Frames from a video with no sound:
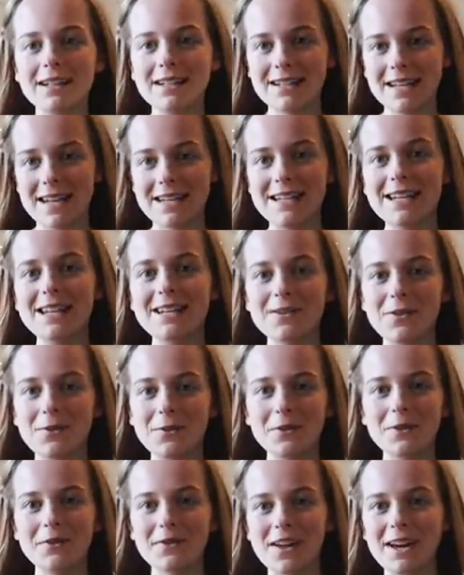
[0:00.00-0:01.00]
stayed in
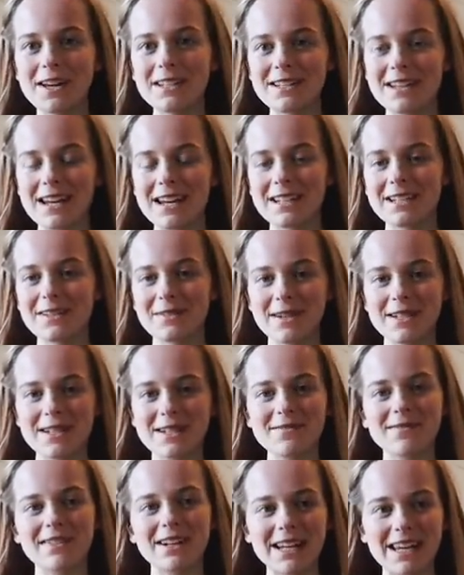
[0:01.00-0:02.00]
all of Thursday, so I
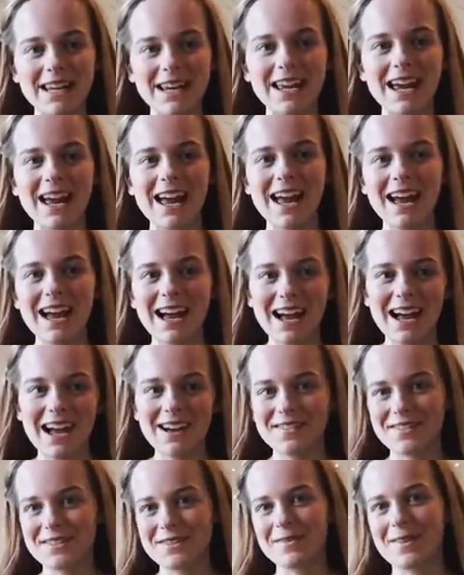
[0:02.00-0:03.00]
didn't really
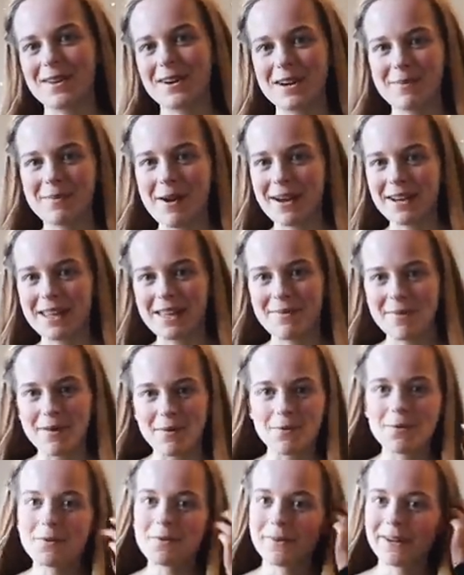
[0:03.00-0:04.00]
have to worry about
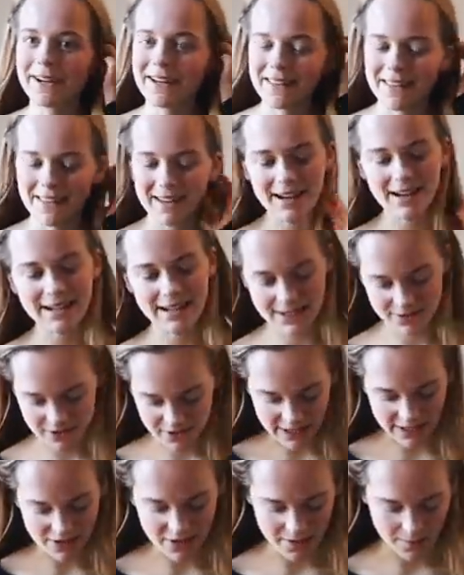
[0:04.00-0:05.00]
keeping warm or anything. I
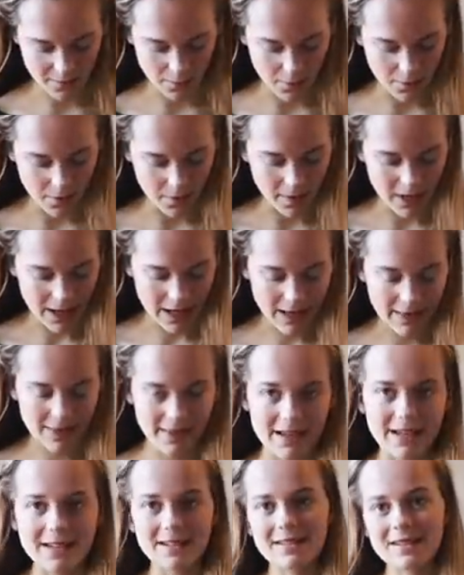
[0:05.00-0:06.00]
literally just wore
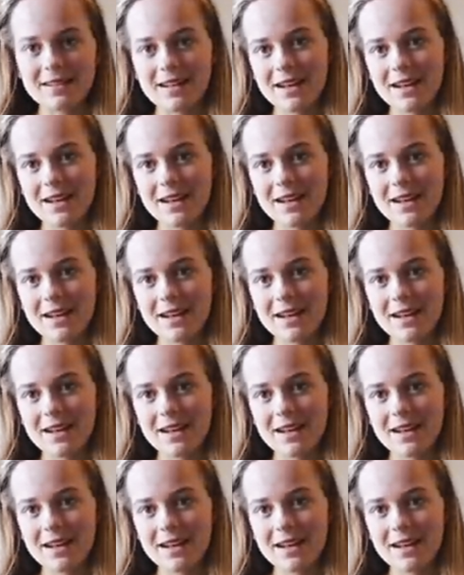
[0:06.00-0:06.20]
this